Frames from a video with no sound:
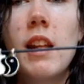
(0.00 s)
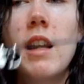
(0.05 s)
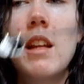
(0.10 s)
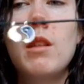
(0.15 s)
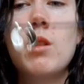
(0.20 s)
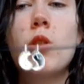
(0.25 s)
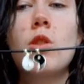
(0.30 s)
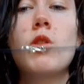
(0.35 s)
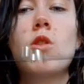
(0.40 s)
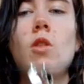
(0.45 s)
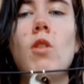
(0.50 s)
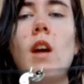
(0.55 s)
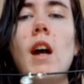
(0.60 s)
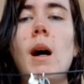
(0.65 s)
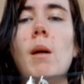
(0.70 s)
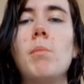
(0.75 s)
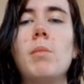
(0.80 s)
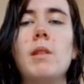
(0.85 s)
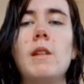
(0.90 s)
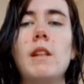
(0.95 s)
and I'm so
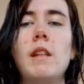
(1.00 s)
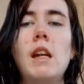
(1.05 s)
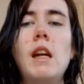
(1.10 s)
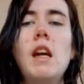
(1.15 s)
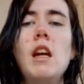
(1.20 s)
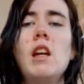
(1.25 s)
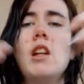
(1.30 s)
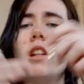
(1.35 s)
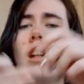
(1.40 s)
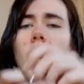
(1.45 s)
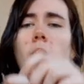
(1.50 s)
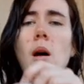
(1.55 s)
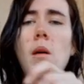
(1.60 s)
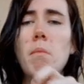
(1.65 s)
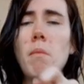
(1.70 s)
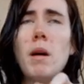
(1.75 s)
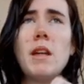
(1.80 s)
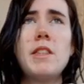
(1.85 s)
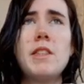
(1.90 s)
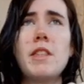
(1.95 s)
happy.
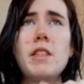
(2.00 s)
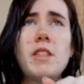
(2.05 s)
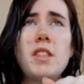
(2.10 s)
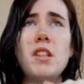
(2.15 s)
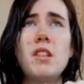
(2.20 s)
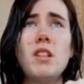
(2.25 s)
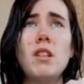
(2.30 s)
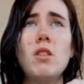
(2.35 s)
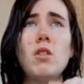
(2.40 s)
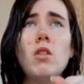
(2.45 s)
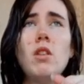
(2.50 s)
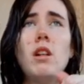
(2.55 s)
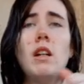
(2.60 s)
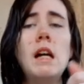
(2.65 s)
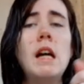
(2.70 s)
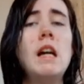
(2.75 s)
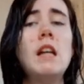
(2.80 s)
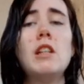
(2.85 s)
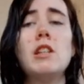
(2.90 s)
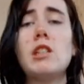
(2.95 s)
My
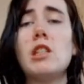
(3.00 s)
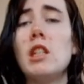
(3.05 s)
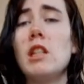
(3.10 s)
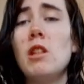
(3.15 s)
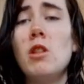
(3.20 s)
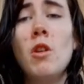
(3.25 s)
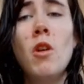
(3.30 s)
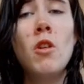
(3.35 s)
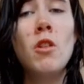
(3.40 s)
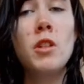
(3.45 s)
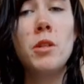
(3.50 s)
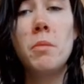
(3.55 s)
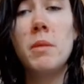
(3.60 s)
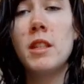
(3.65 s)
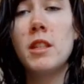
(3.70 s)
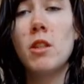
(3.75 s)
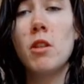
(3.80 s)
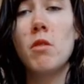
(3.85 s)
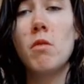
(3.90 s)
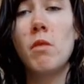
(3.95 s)
sister-in-law, she knows
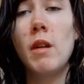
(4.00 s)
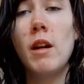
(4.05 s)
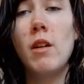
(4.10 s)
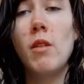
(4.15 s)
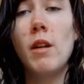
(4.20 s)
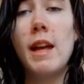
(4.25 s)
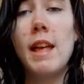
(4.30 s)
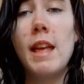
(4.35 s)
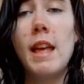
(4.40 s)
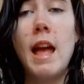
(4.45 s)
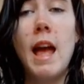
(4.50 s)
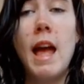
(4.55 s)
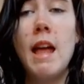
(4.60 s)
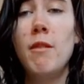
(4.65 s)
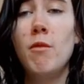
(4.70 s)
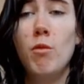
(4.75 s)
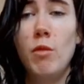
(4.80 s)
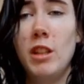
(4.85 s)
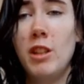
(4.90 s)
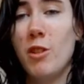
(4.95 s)
me so well,
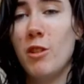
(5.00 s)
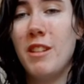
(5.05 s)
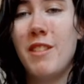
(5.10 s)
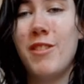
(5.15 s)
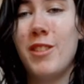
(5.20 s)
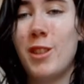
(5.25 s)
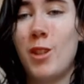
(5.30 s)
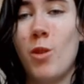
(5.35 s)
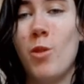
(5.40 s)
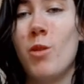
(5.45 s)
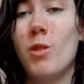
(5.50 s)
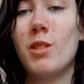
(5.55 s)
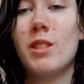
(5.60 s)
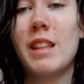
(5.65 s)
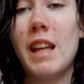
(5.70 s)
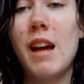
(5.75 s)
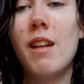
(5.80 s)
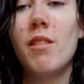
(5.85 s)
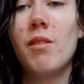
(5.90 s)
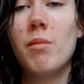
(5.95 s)
and we don't even
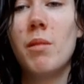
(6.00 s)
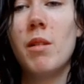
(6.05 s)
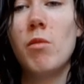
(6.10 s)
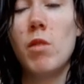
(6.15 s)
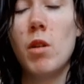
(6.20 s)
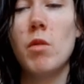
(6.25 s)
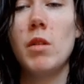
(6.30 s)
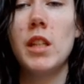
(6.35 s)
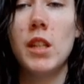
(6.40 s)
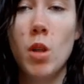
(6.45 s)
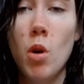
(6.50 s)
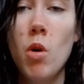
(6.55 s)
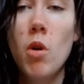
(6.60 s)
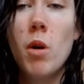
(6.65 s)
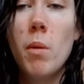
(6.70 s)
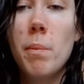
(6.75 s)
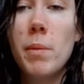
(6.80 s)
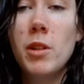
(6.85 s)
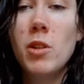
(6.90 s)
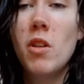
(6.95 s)
talk that well, we
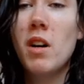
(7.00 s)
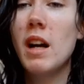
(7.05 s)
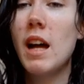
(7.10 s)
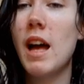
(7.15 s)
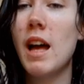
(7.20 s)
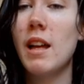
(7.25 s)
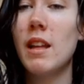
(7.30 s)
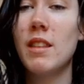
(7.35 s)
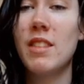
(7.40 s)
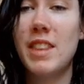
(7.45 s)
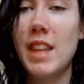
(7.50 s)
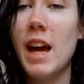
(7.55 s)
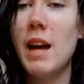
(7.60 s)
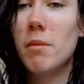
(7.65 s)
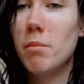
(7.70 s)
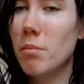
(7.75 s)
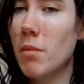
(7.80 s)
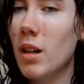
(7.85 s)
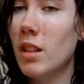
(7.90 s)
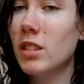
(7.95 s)
talk, but not
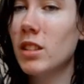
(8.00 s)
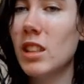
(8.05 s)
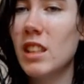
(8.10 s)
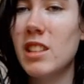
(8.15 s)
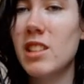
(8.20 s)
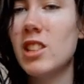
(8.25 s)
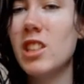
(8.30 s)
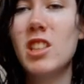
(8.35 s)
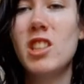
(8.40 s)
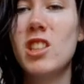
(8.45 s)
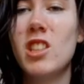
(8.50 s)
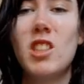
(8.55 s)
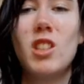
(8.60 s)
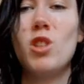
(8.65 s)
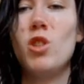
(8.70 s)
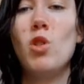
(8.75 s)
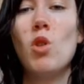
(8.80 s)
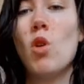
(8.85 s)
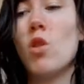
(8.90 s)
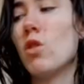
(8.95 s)
that much, and she
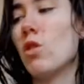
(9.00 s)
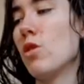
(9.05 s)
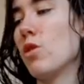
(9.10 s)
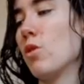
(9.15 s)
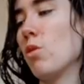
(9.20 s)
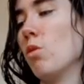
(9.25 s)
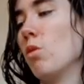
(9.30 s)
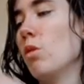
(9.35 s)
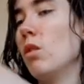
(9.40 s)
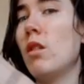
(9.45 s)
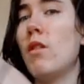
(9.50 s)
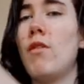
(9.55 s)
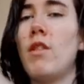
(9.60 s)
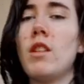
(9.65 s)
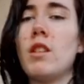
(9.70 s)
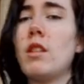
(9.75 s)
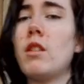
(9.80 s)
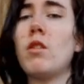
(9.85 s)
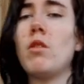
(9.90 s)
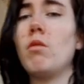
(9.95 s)
just knows all
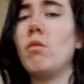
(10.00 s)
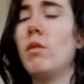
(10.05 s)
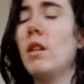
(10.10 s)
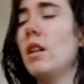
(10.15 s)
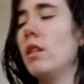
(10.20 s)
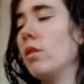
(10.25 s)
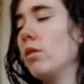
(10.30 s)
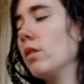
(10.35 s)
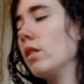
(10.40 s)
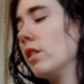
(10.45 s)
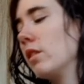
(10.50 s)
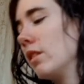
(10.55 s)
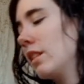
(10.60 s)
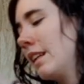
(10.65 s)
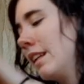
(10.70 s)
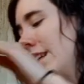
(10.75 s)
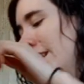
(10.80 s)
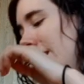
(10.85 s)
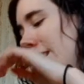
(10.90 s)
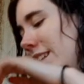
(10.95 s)
of us so well, and
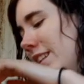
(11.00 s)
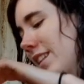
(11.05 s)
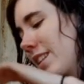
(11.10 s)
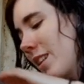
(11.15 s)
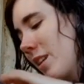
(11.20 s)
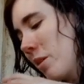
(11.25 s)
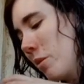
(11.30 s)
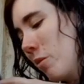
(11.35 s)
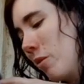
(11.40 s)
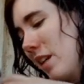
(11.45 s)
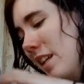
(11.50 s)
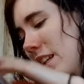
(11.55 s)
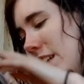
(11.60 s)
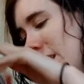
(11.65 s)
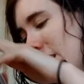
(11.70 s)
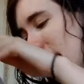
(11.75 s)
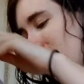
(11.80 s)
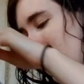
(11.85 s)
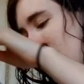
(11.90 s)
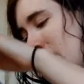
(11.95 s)
it's so
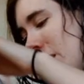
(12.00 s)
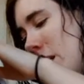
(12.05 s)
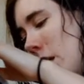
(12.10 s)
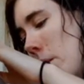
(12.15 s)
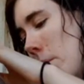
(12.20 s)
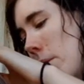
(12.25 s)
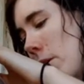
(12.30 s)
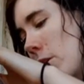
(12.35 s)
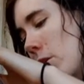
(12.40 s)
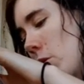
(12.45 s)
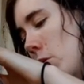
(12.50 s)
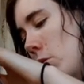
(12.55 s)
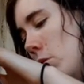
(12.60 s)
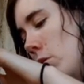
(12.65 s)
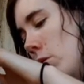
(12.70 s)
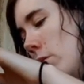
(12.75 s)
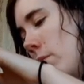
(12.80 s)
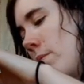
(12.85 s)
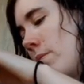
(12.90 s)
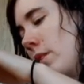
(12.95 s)
weird but
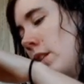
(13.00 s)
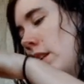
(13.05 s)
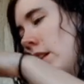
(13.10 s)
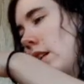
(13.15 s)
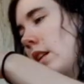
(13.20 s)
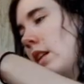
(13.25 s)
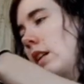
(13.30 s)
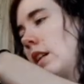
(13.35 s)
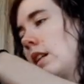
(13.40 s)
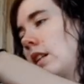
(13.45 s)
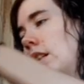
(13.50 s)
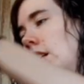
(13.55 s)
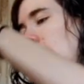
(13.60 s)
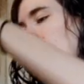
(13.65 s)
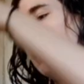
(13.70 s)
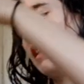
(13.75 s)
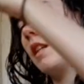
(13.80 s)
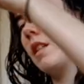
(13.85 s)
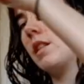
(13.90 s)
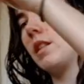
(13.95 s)
cool. And
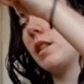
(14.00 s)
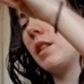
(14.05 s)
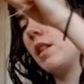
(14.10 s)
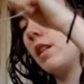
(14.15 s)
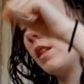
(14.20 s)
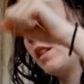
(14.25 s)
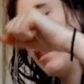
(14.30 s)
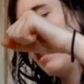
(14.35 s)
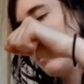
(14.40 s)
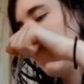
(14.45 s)
then there's